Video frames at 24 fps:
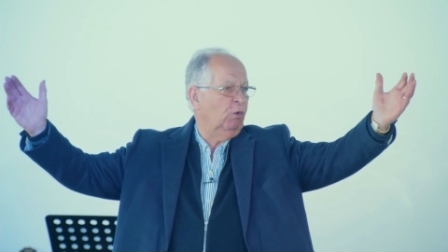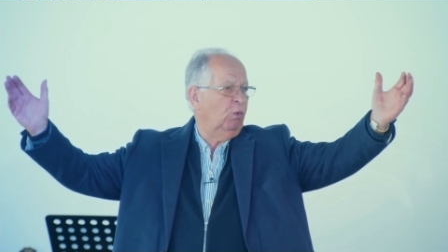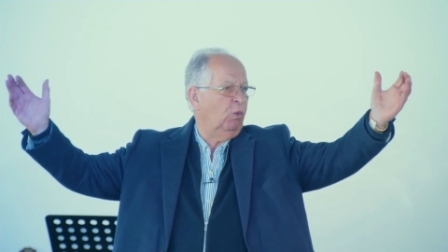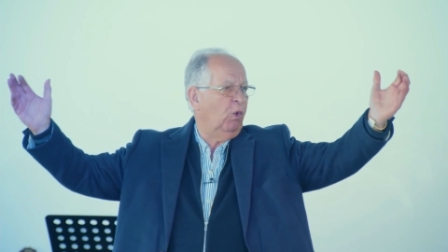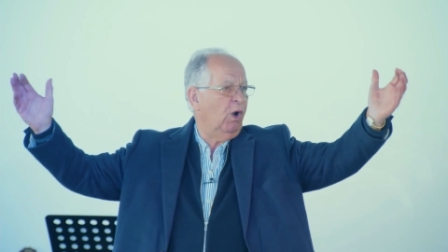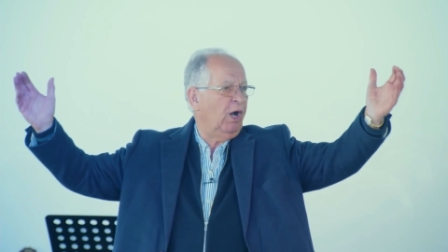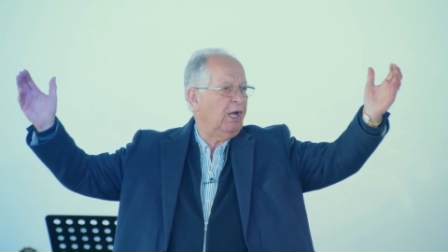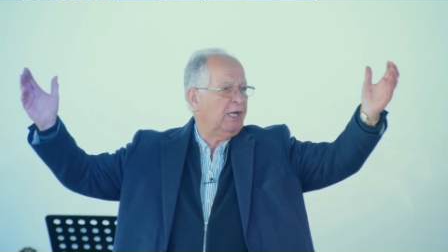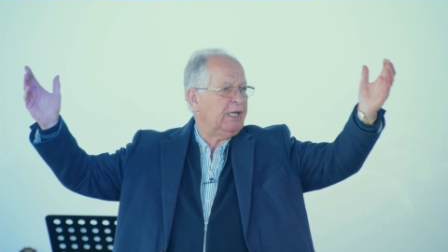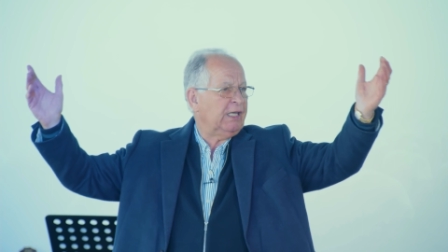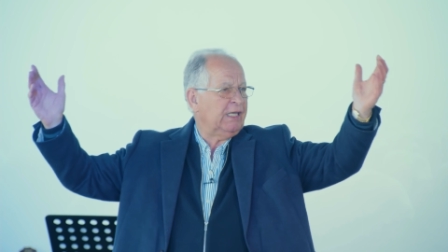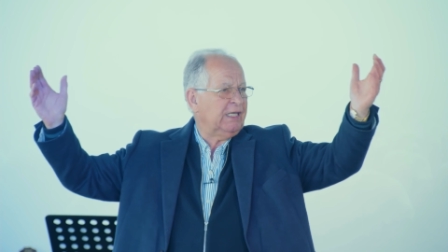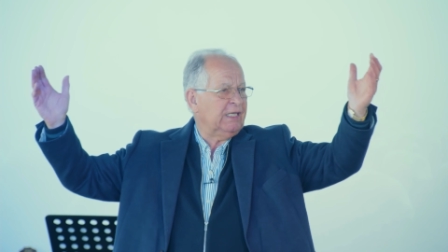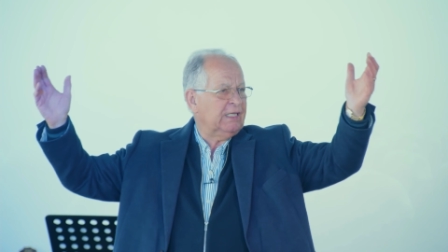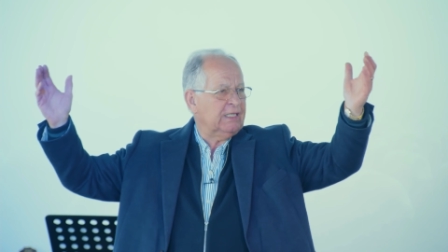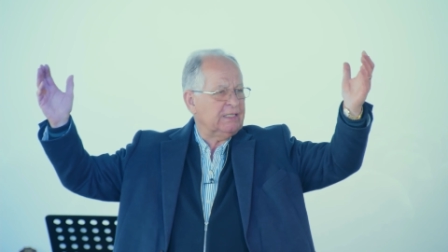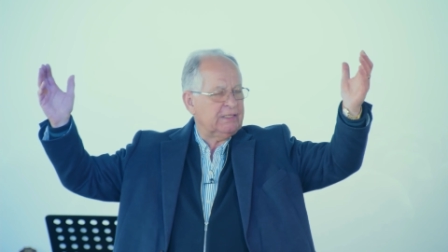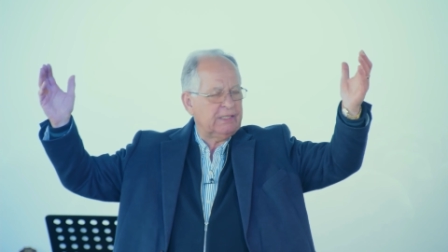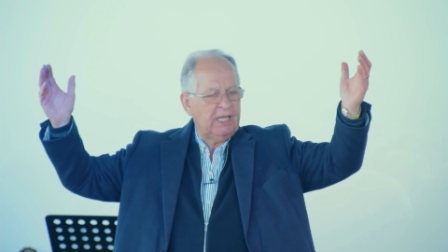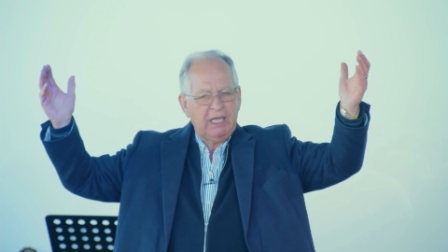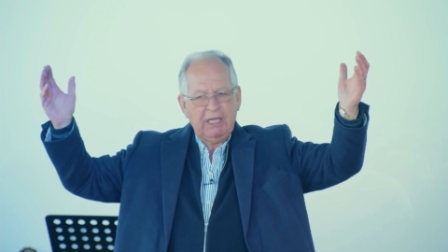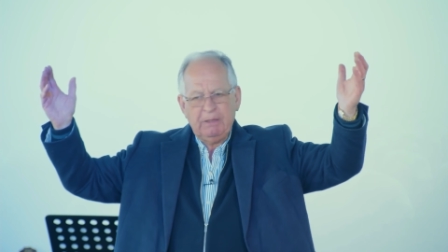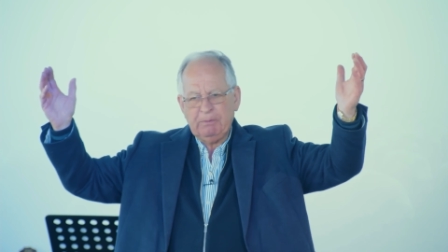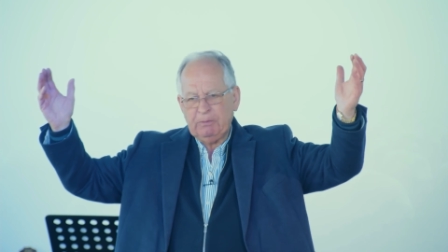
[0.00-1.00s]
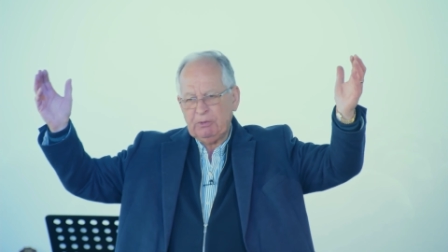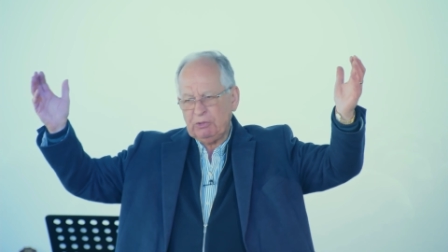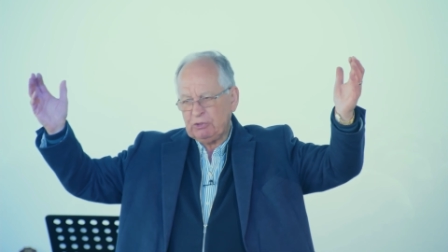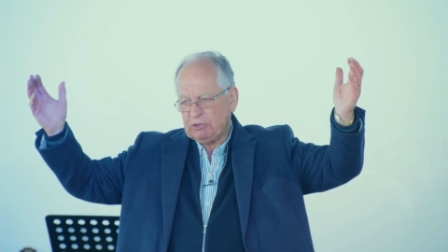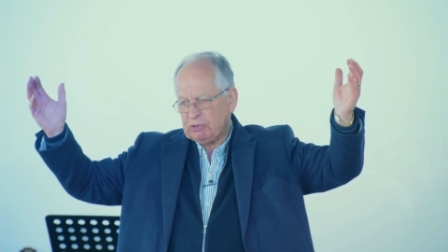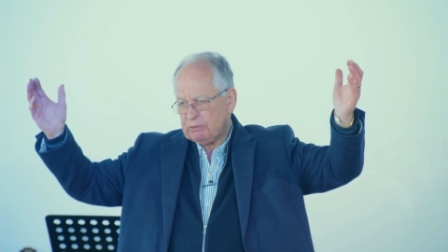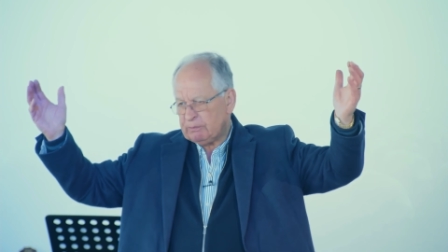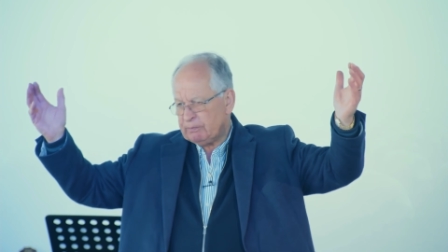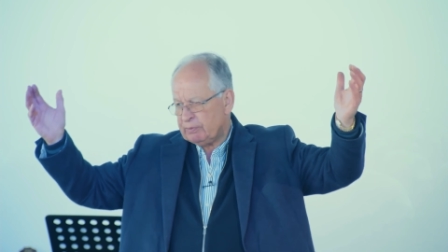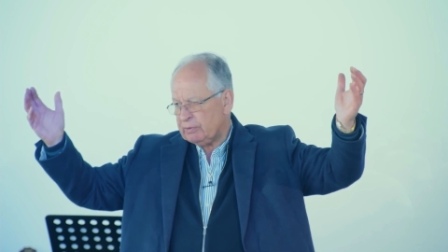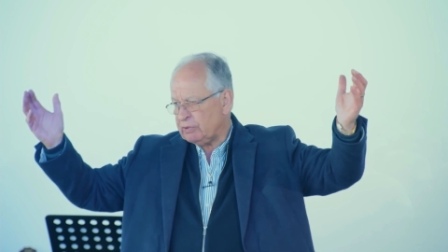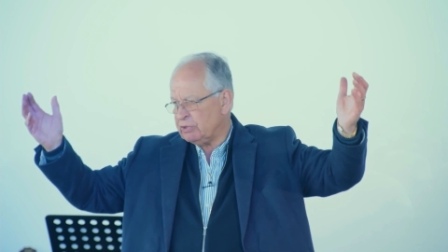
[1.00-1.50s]
what He is able
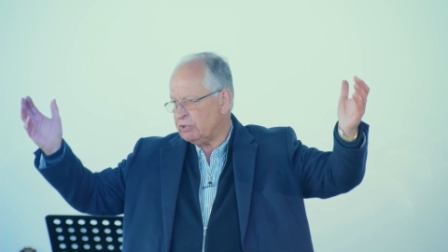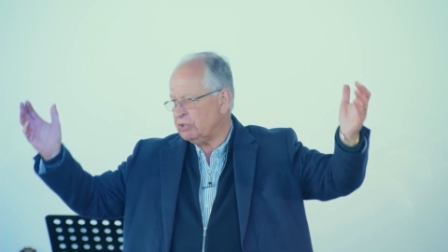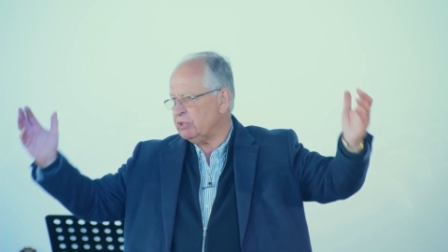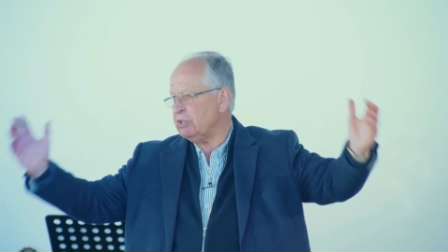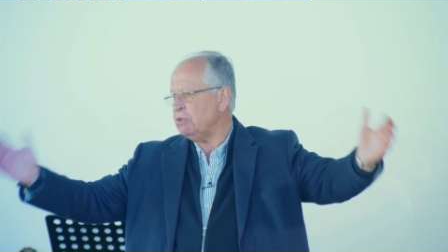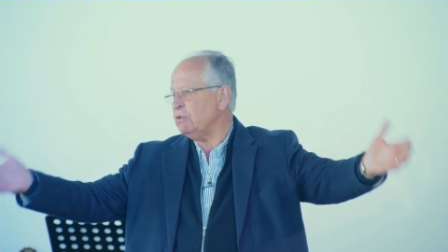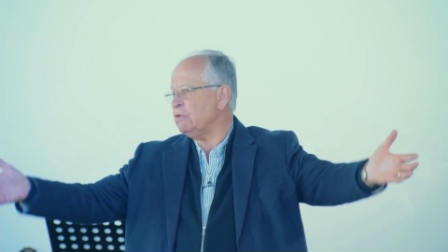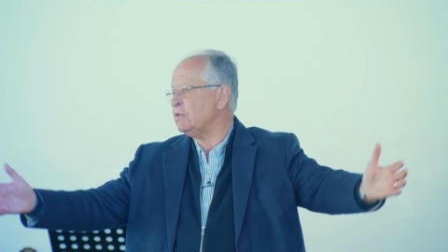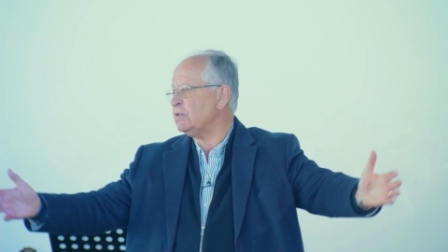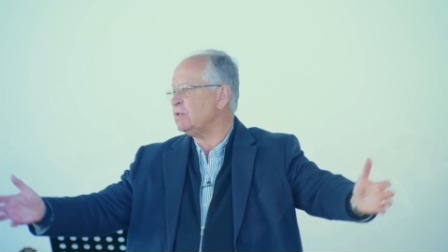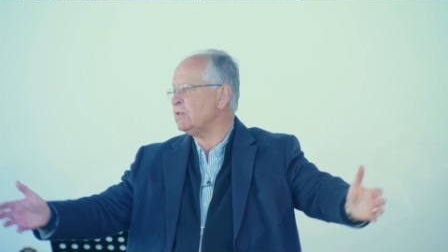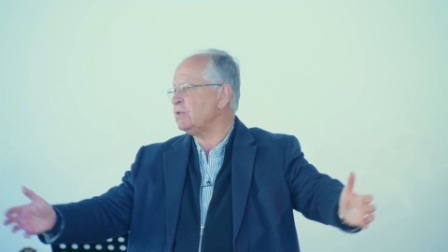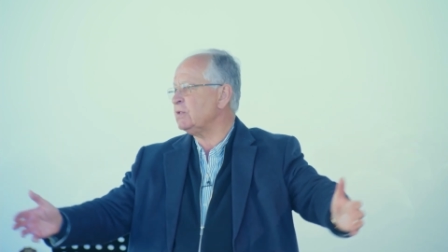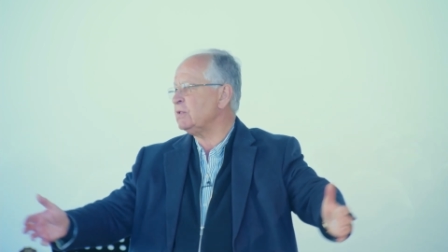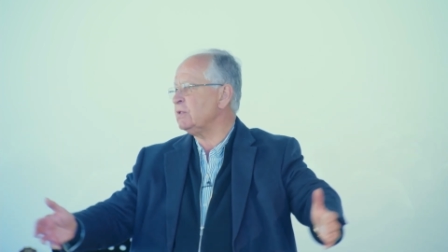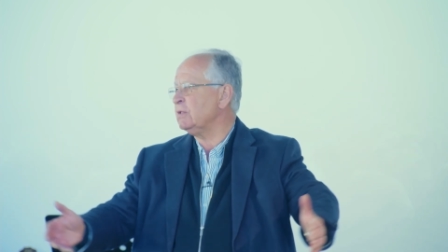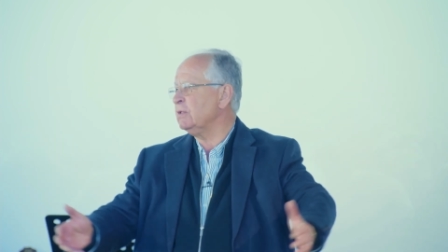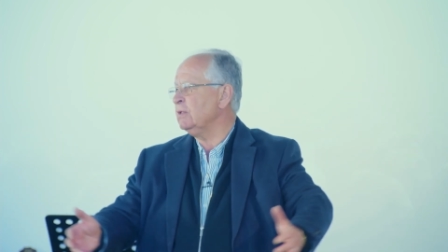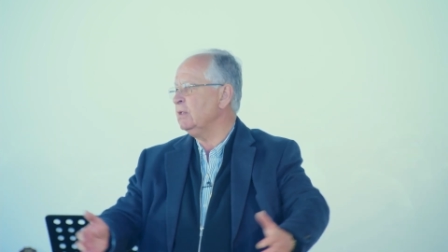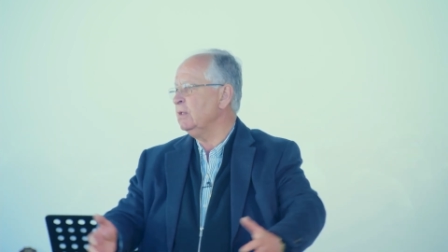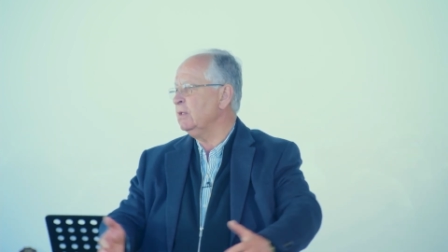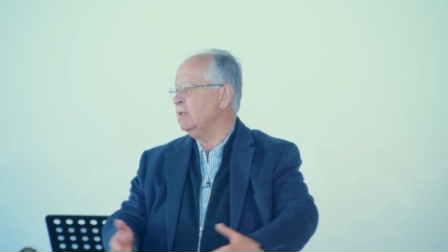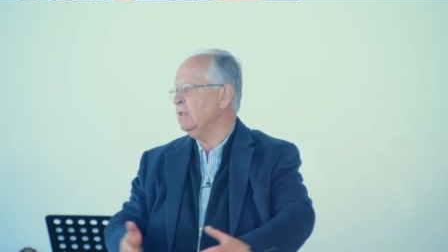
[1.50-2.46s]
to produce